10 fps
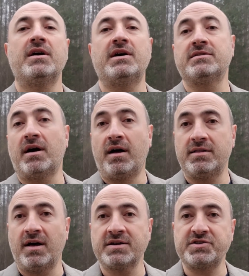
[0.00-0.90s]
and
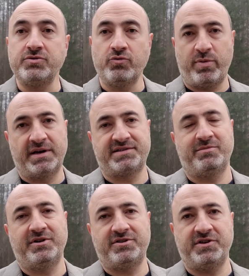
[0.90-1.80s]
unlocks new
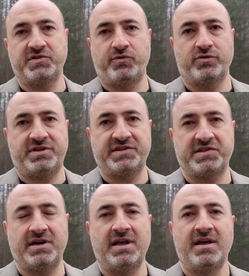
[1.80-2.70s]
possibilities for Tesla.